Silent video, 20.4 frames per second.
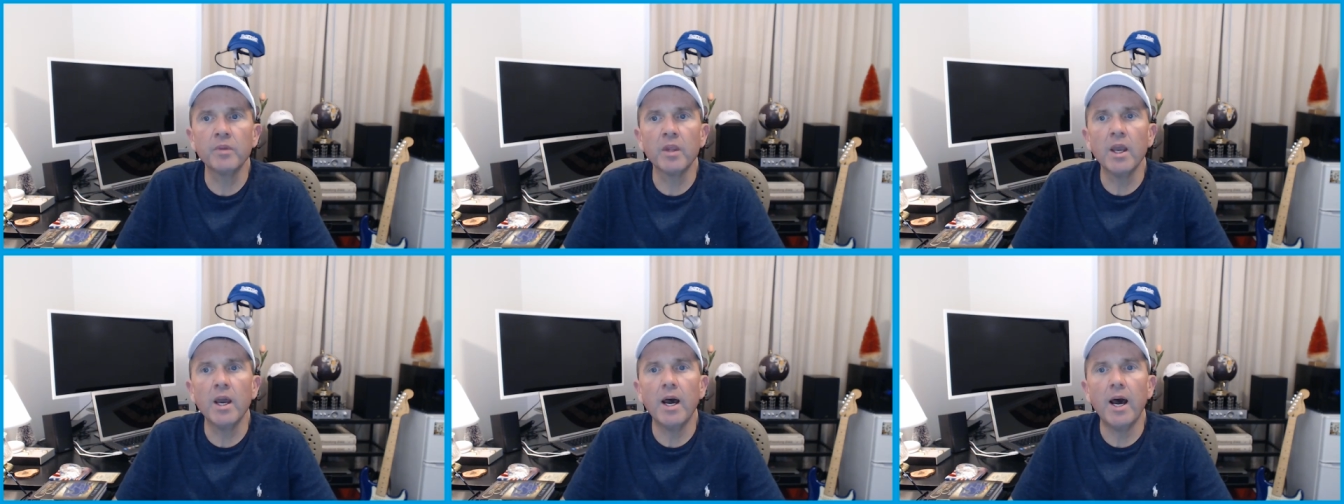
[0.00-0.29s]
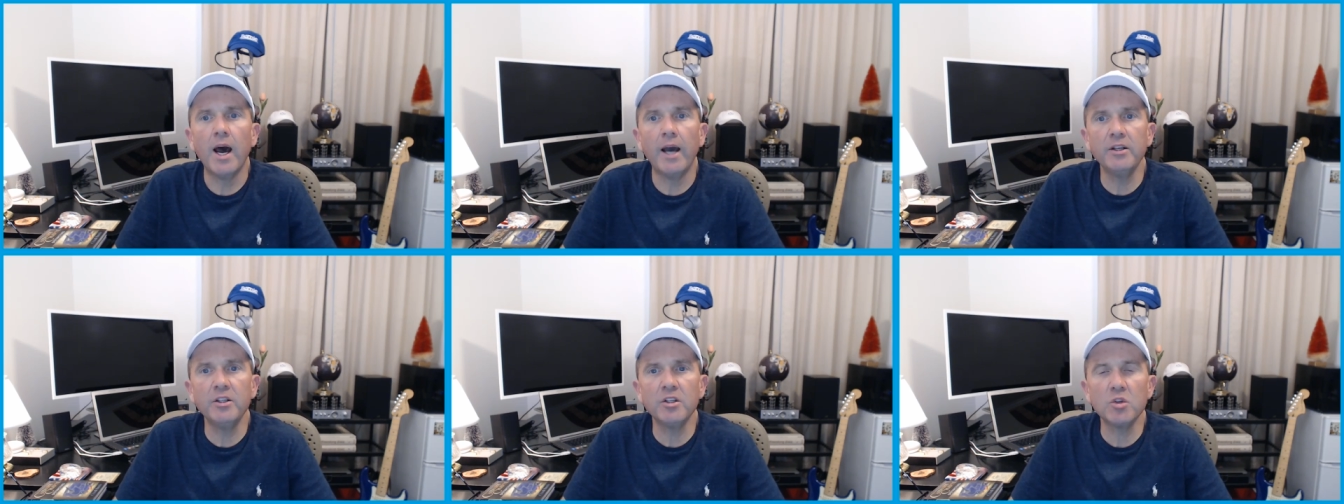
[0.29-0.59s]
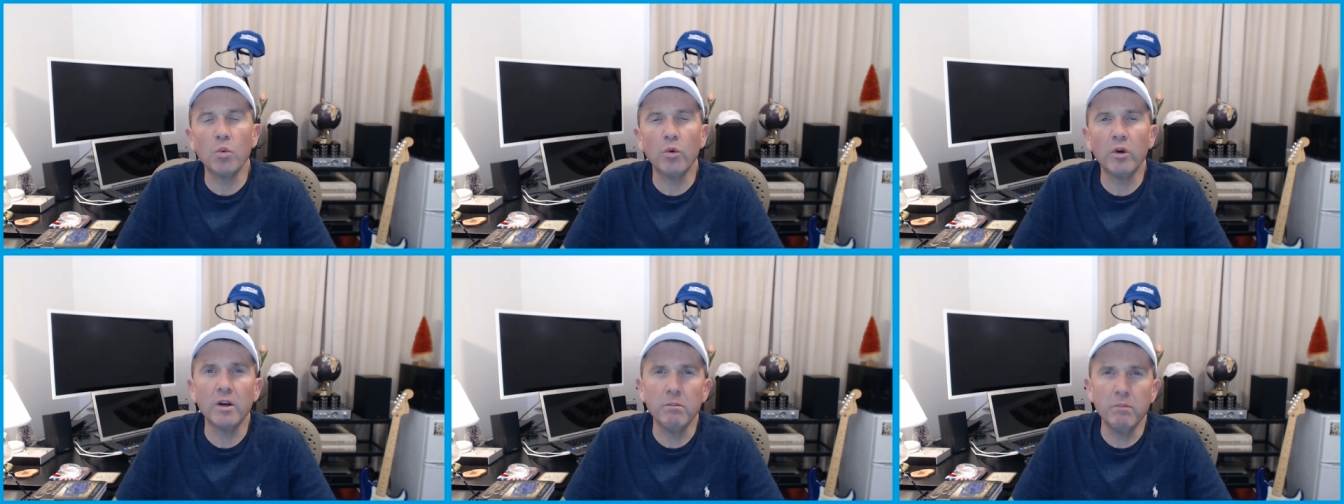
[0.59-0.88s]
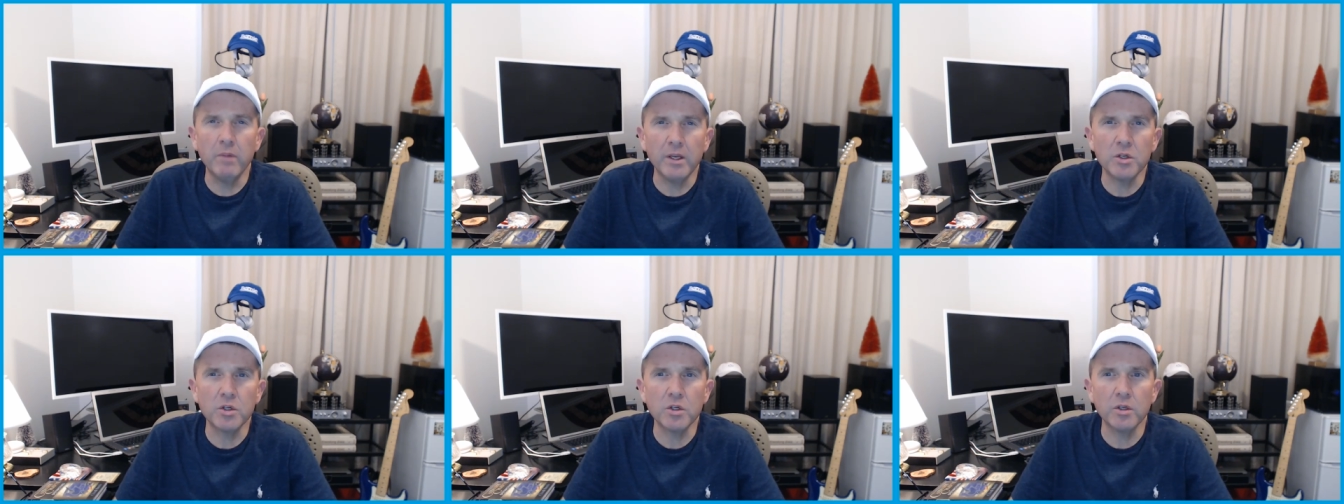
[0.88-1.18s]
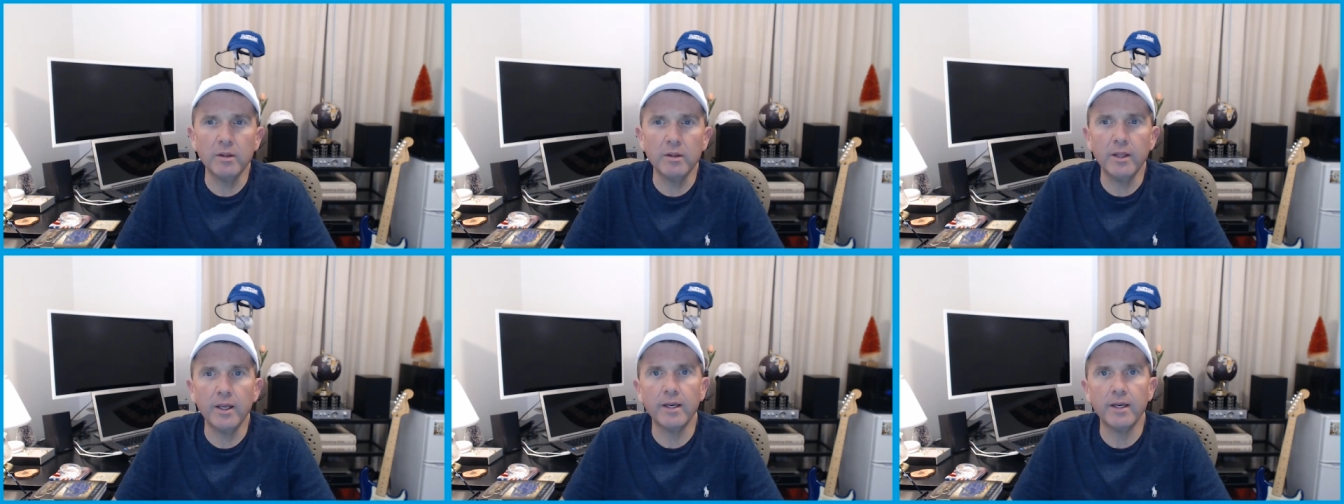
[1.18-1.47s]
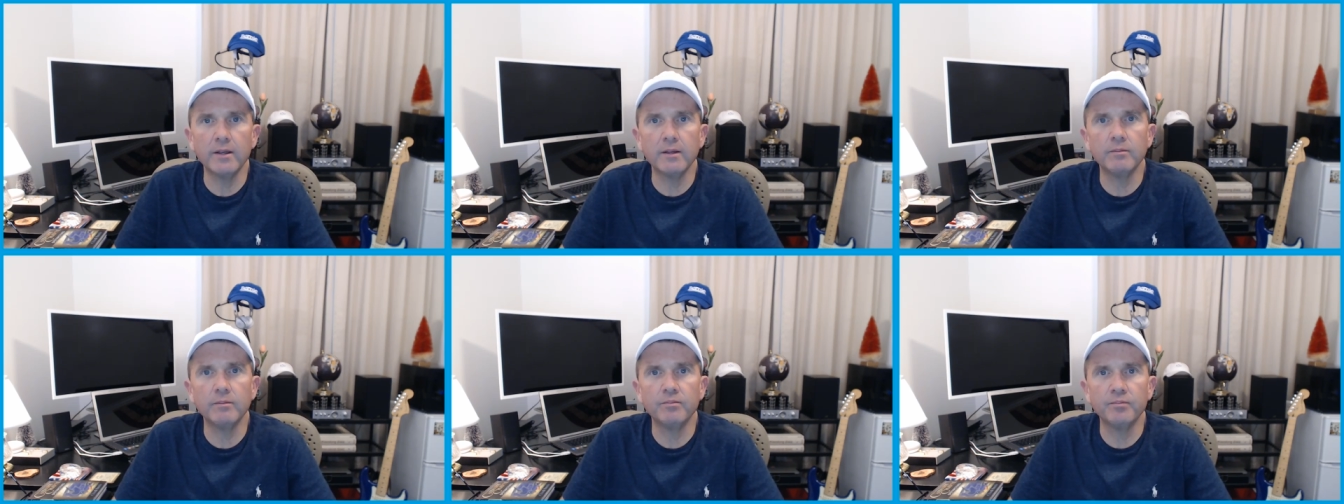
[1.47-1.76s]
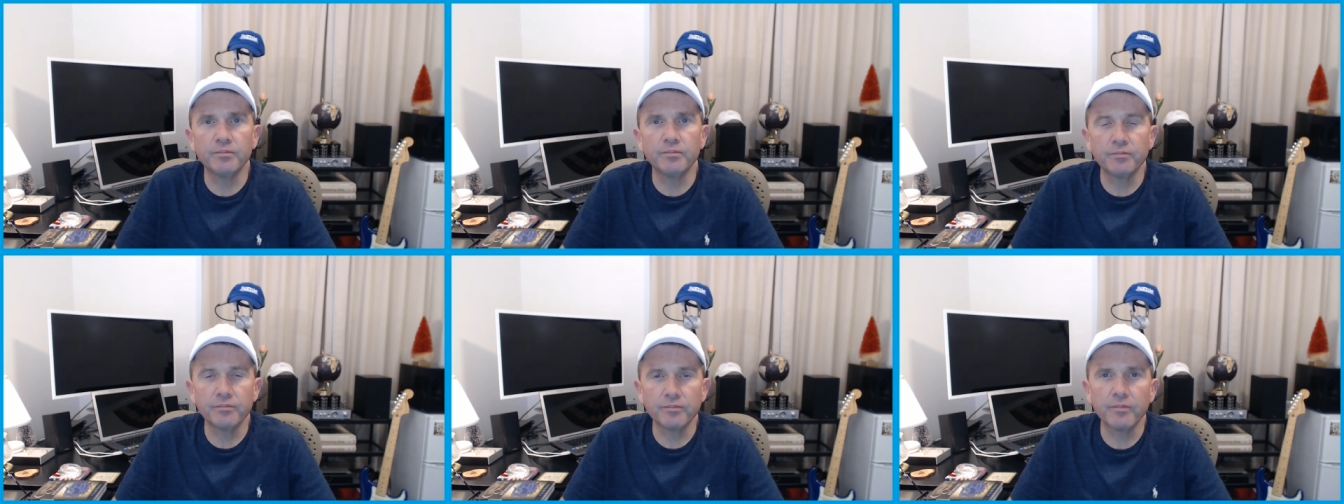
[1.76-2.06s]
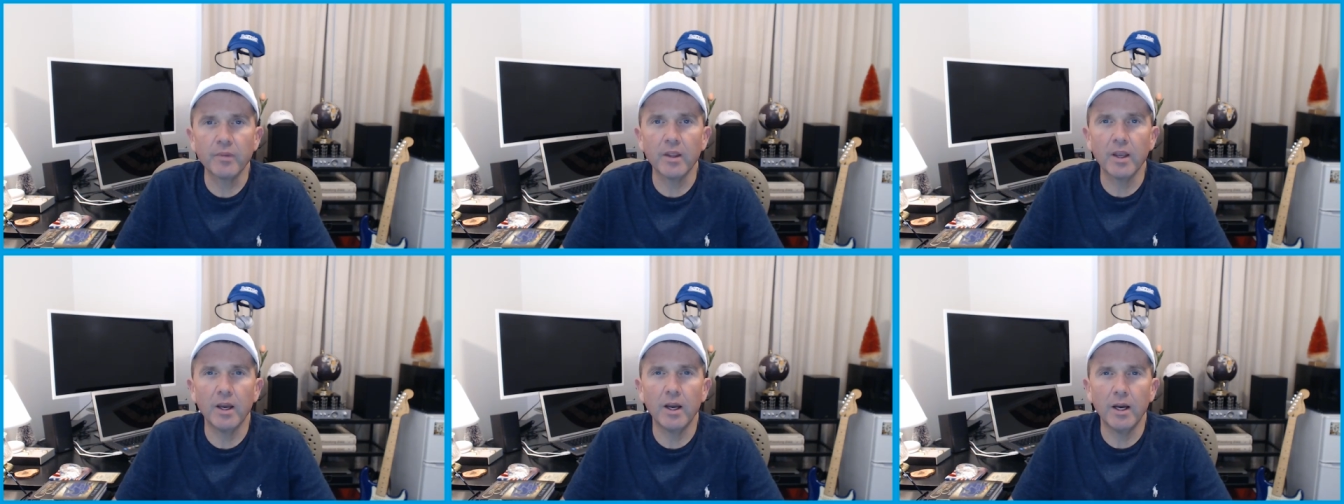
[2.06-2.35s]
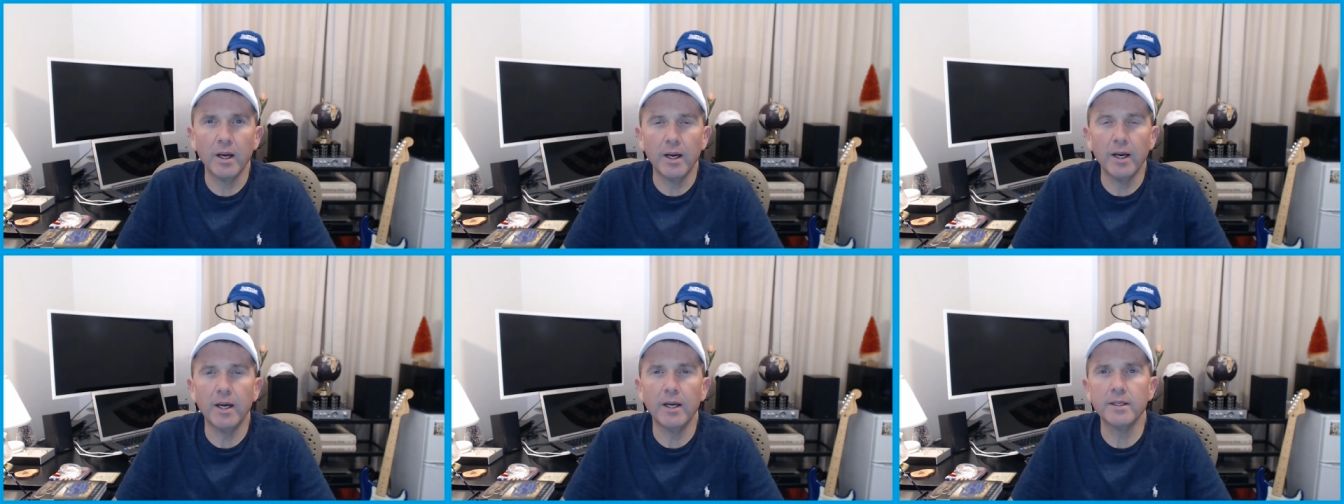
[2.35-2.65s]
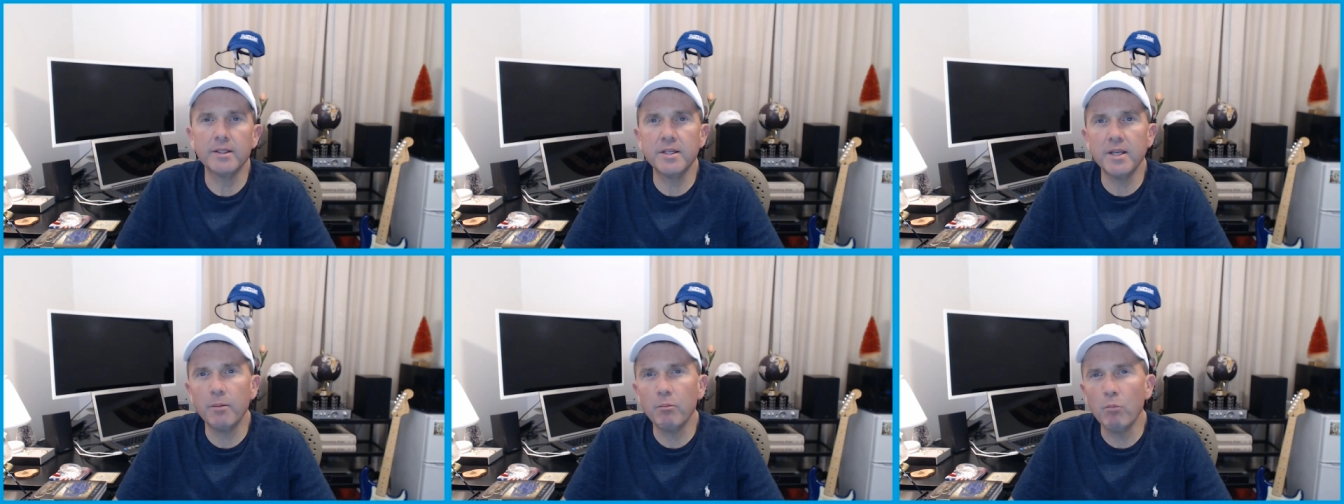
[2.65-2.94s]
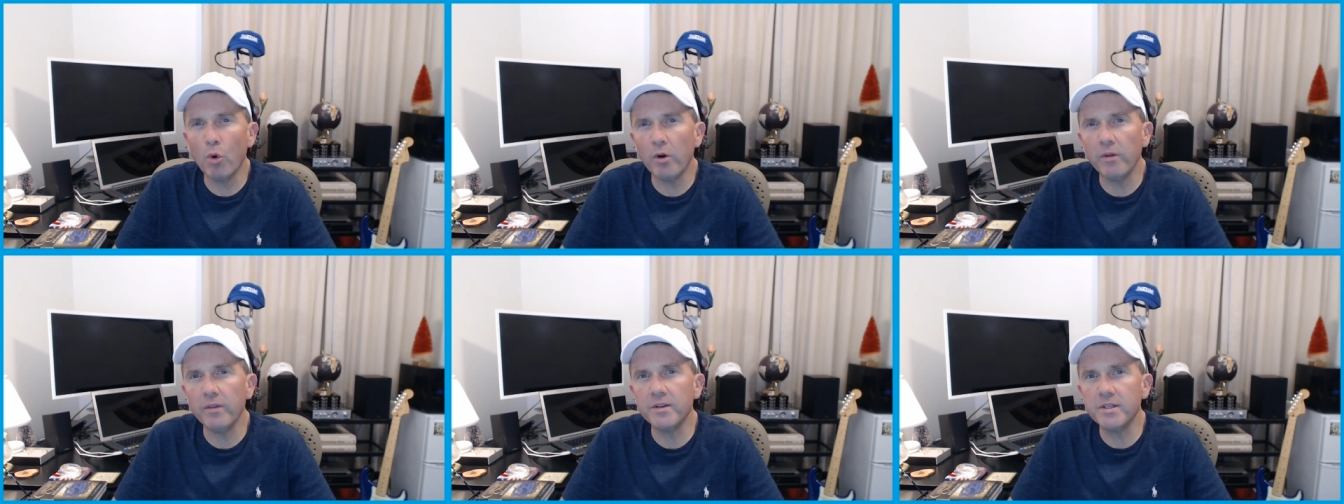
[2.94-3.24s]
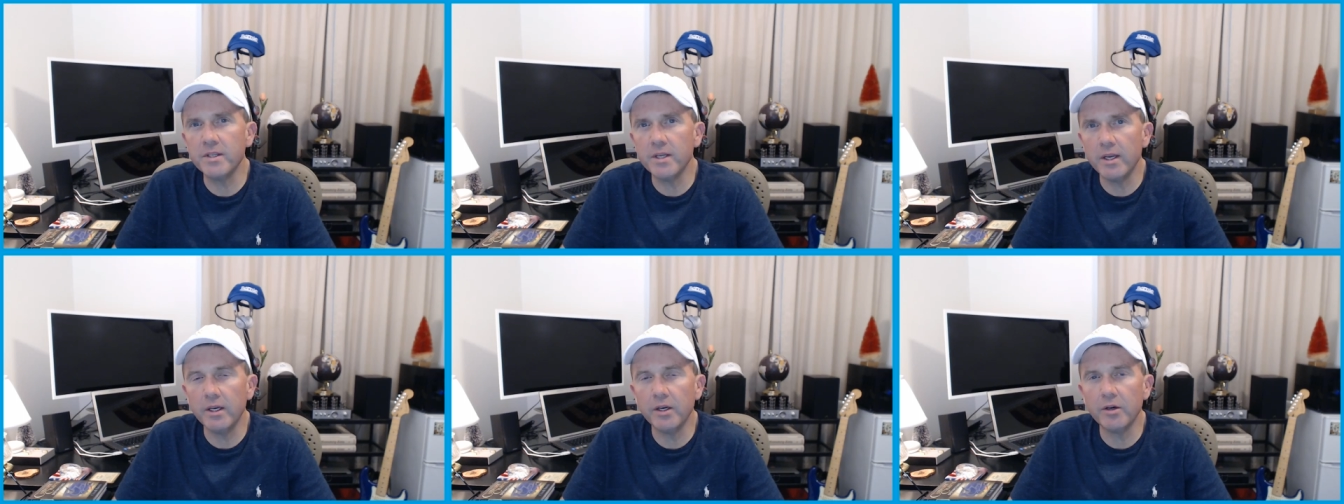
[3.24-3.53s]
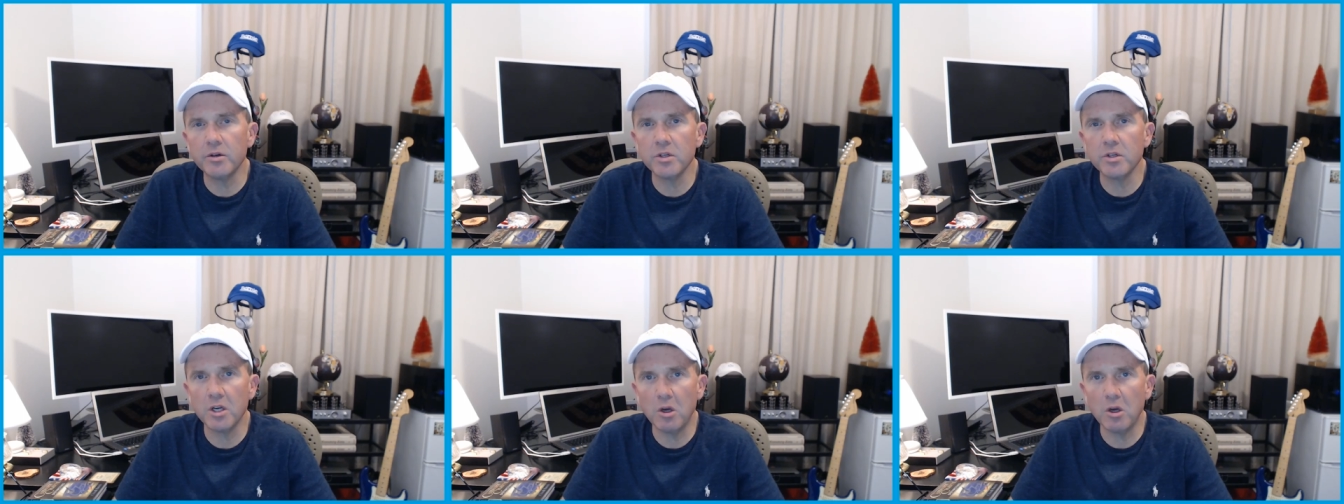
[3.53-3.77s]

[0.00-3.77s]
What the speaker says: I just want to mention that about 15 years ago,